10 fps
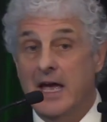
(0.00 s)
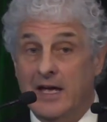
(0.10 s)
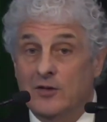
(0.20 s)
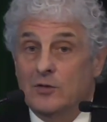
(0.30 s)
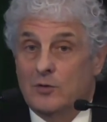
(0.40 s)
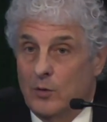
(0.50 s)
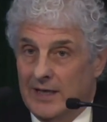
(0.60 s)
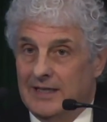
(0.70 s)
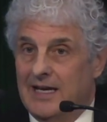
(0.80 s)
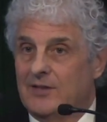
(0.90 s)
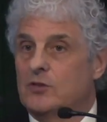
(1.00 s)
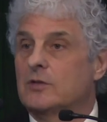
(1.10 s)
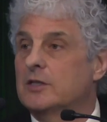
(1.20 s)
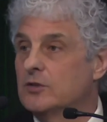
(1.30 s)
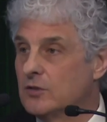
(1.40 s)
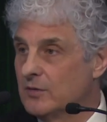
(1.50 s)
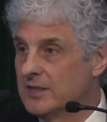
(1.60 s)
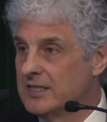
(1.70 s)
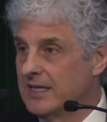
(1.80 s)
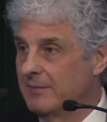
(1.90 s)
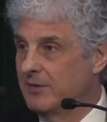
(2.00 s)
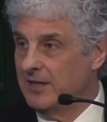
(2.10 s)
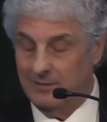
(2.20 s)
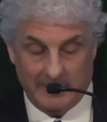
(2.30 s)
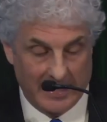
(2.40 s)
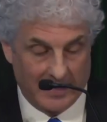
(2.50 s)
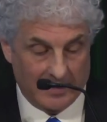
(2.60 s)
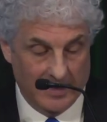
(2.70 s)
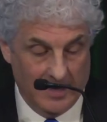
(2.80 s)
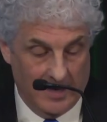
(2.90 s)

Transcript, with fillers: And you quite naturally do the same thing back.